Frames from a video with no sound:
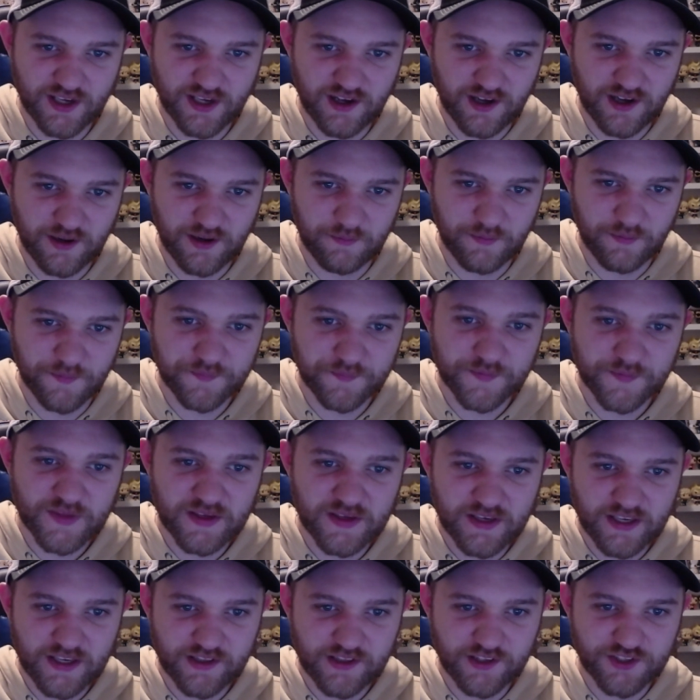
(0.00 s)

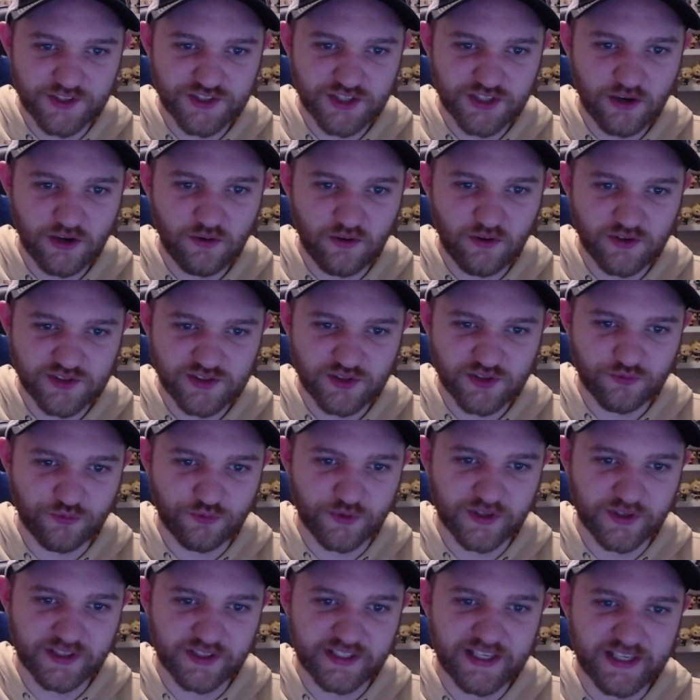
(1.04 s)
The show also
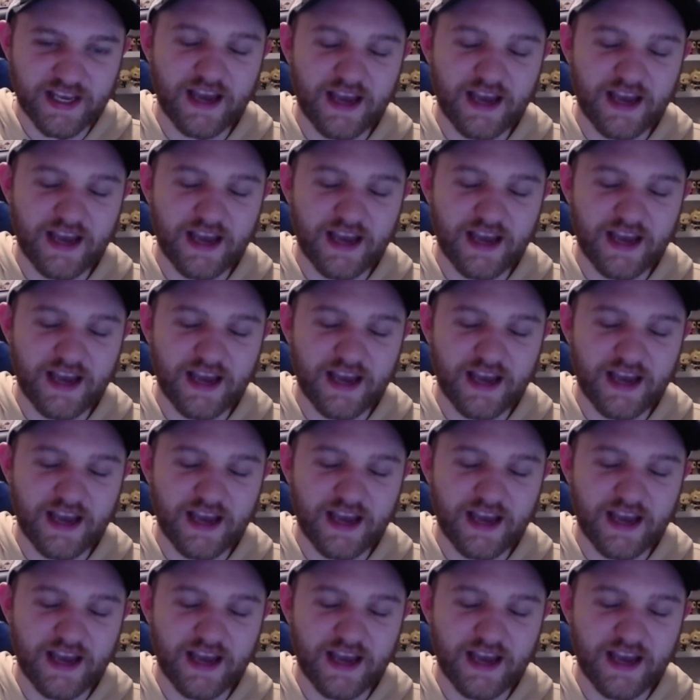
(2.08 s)
really